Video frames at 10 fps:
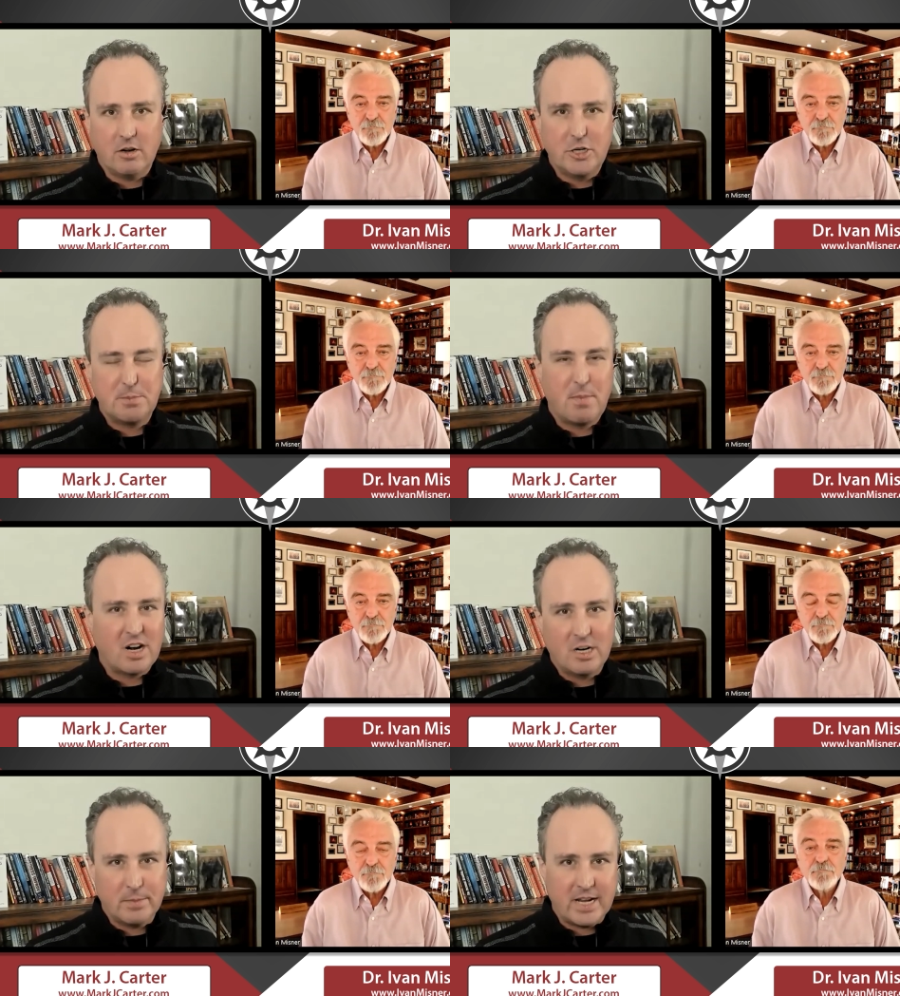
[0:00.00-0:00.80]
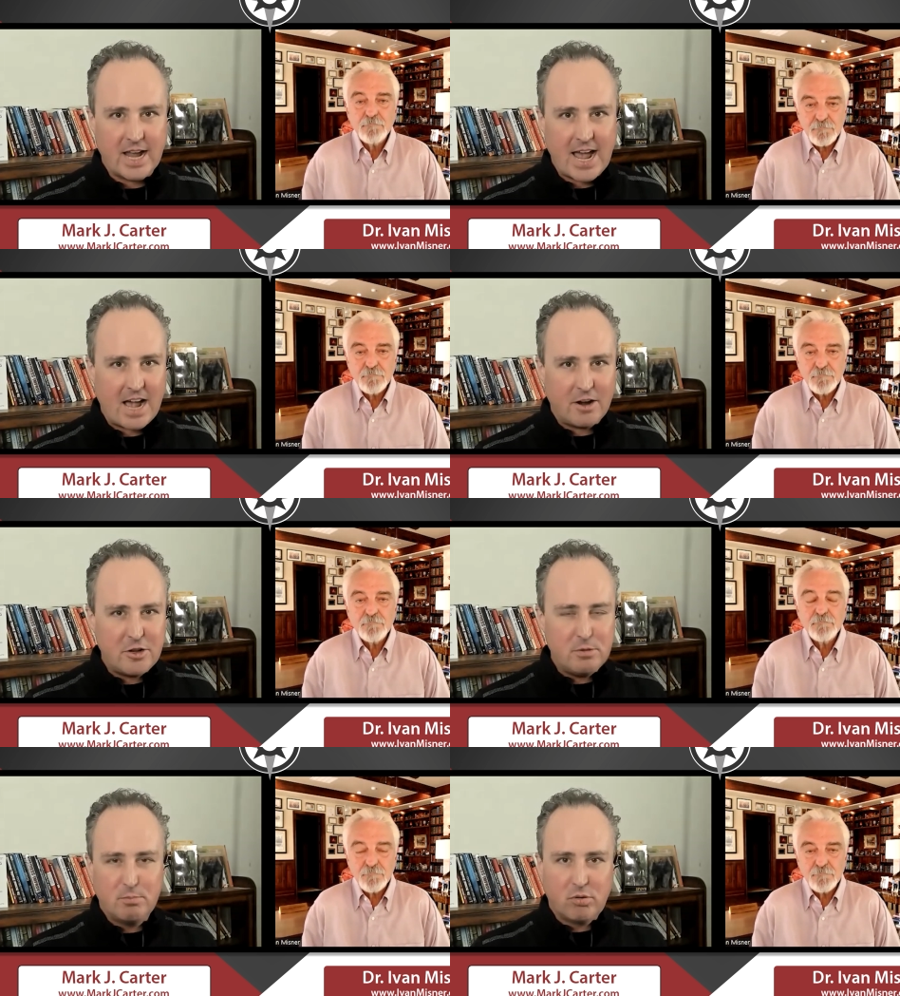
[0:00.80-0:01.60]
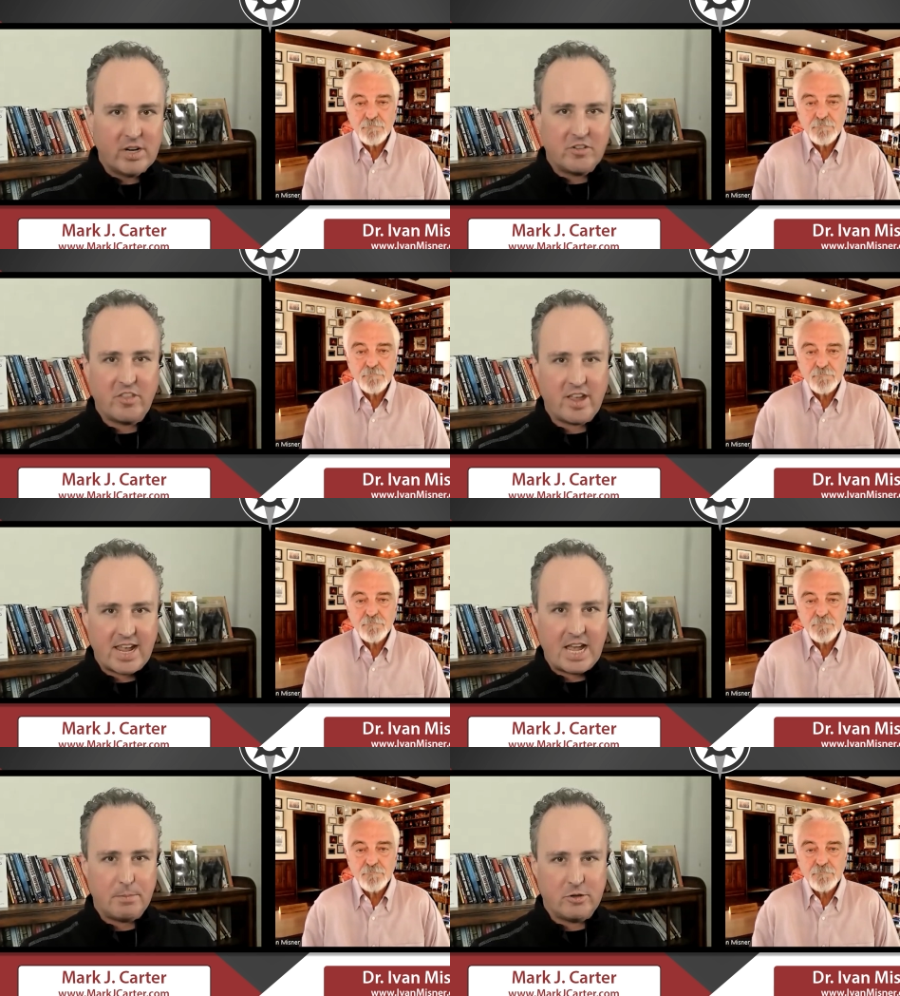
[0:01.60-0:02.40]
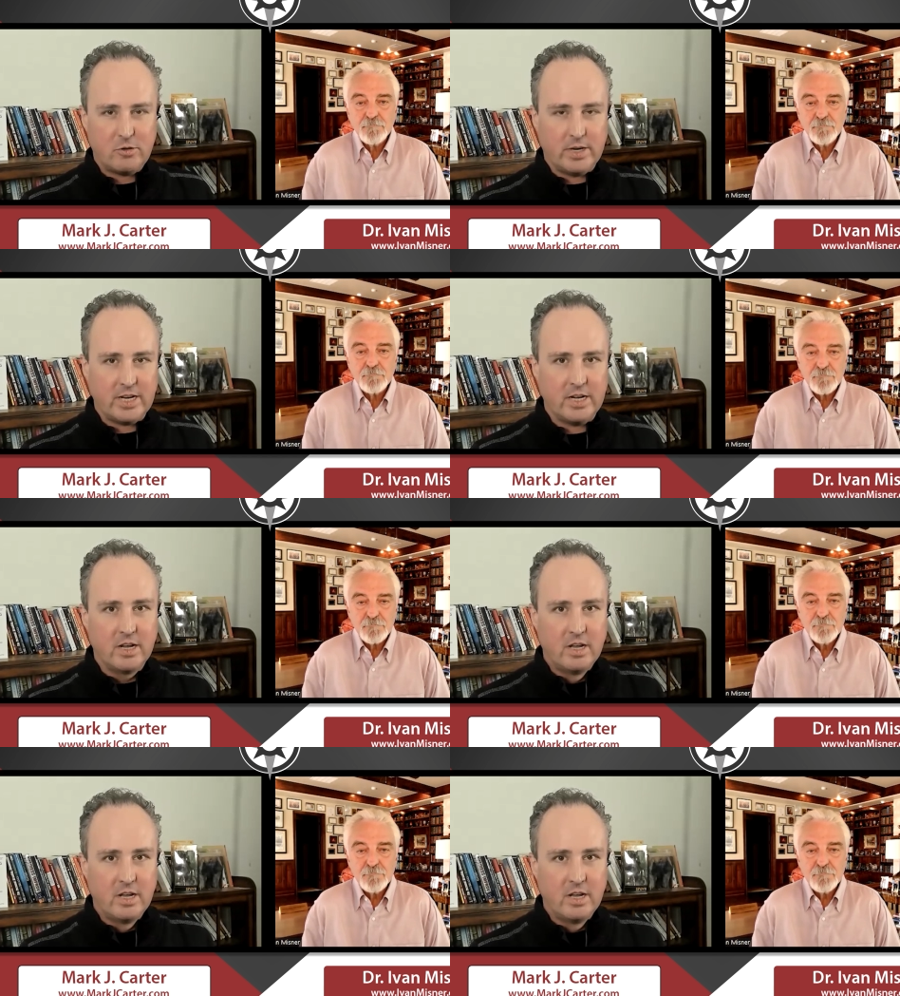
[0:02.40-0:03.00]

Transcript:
Speaker 1: or schmarmy. How do you bridge that gap between